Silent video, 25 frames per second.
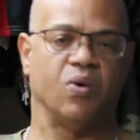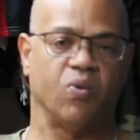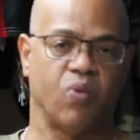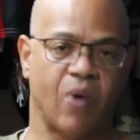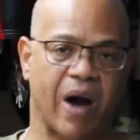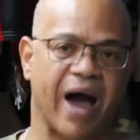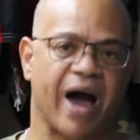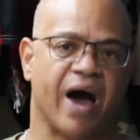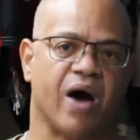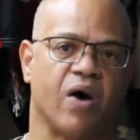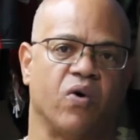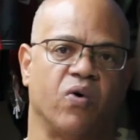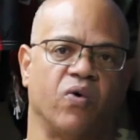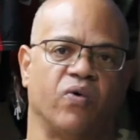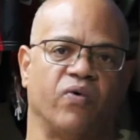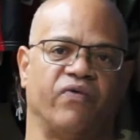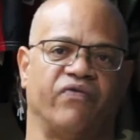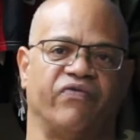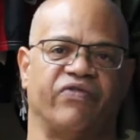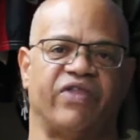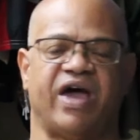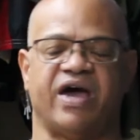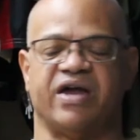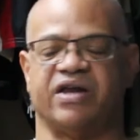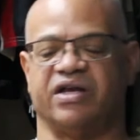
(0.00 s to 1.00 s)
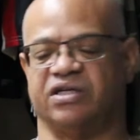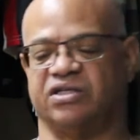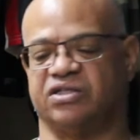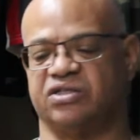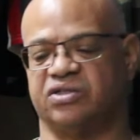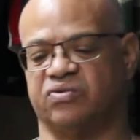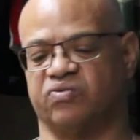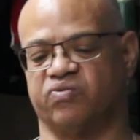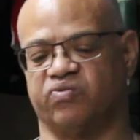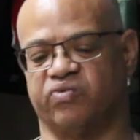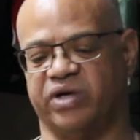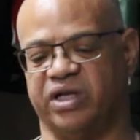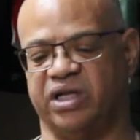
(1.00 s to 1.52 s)
Wow, that is
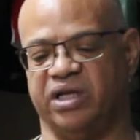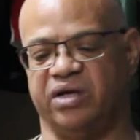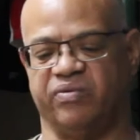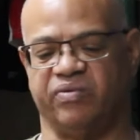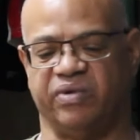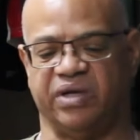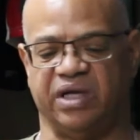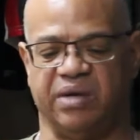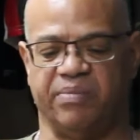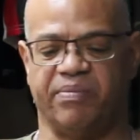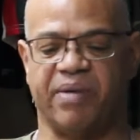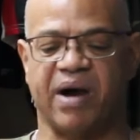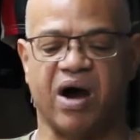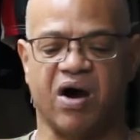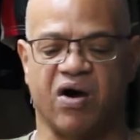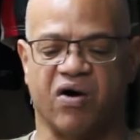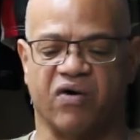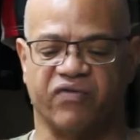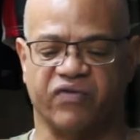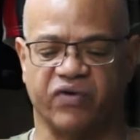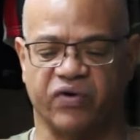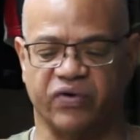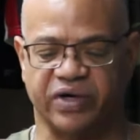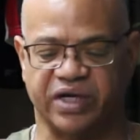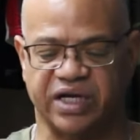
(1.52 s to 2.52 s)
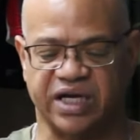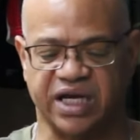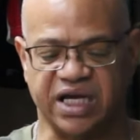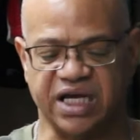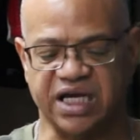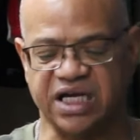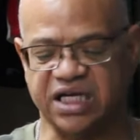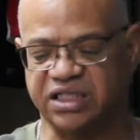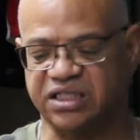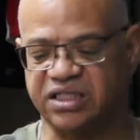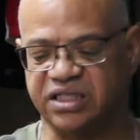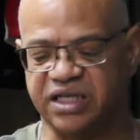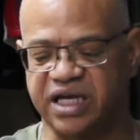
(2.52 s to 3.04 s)
really, really powerful. And
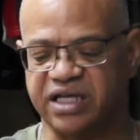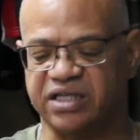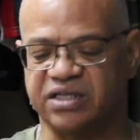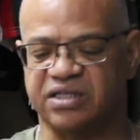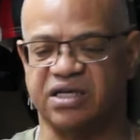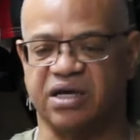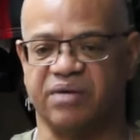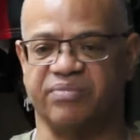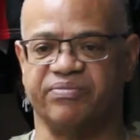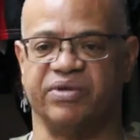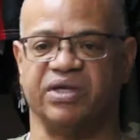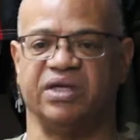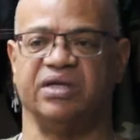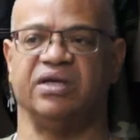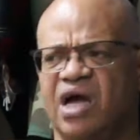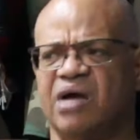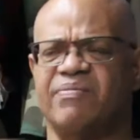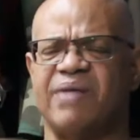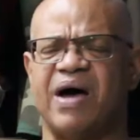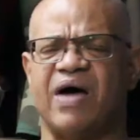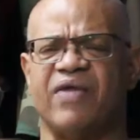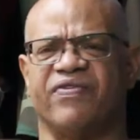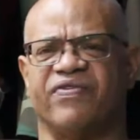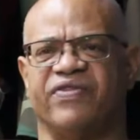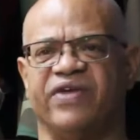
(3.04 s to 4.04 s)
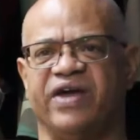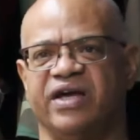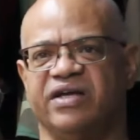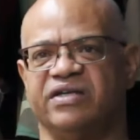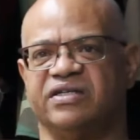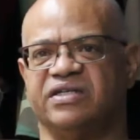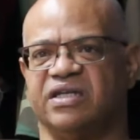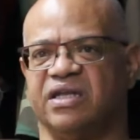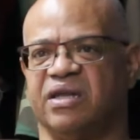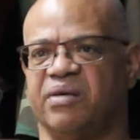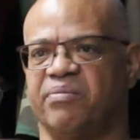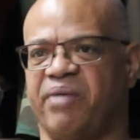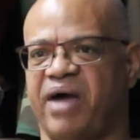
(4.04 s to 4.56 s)
isn't it something about
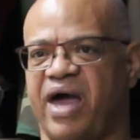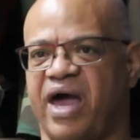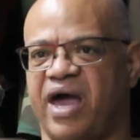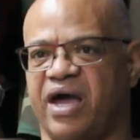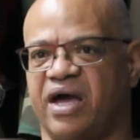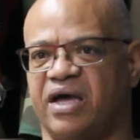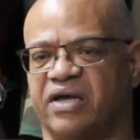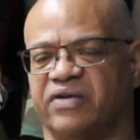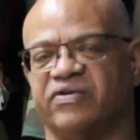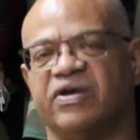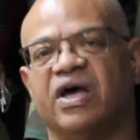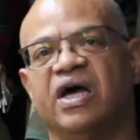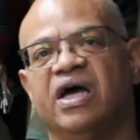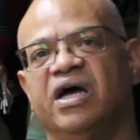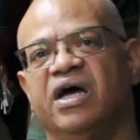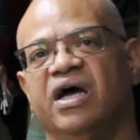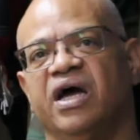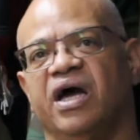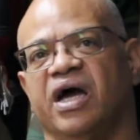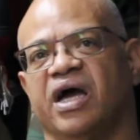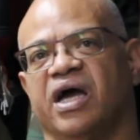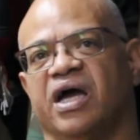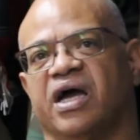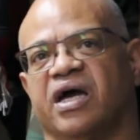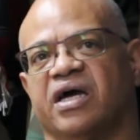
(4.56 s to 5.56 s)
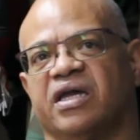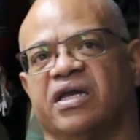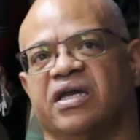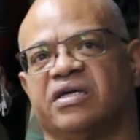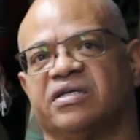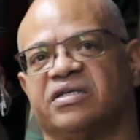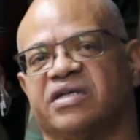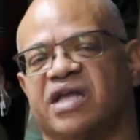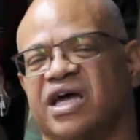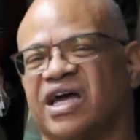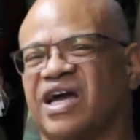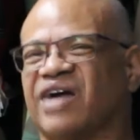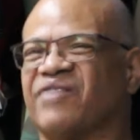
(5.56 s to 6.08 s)
things in the past? And
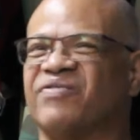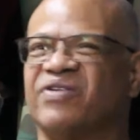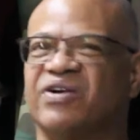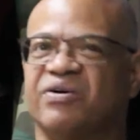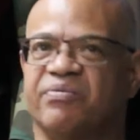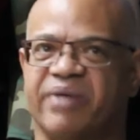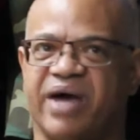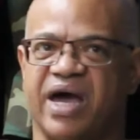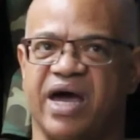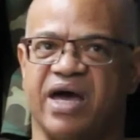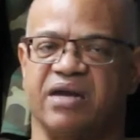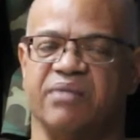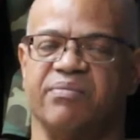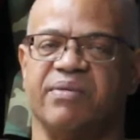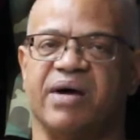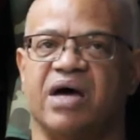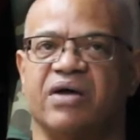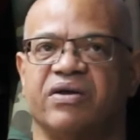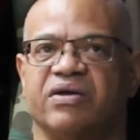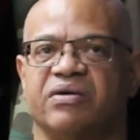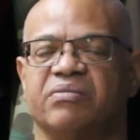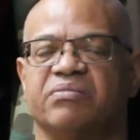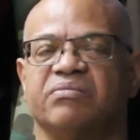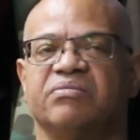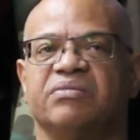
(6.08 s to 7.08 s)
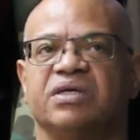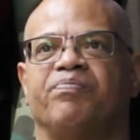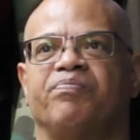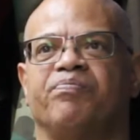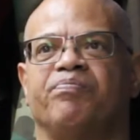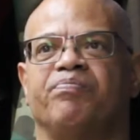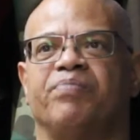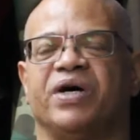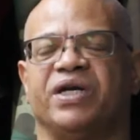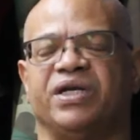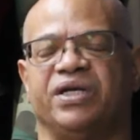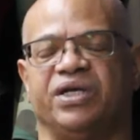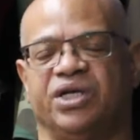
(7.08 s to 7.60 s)
it's like I feel bad about them,
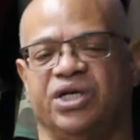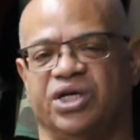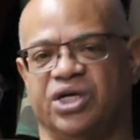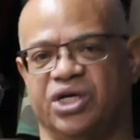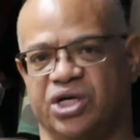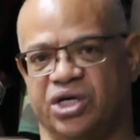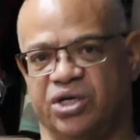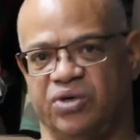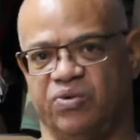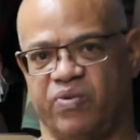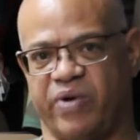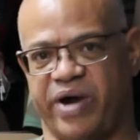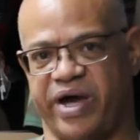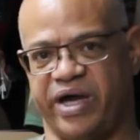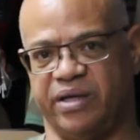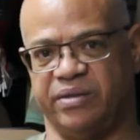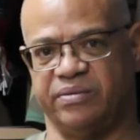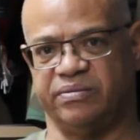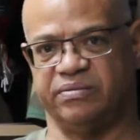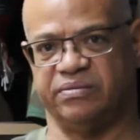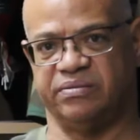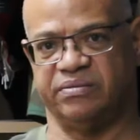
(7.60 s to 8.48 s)
but in a good way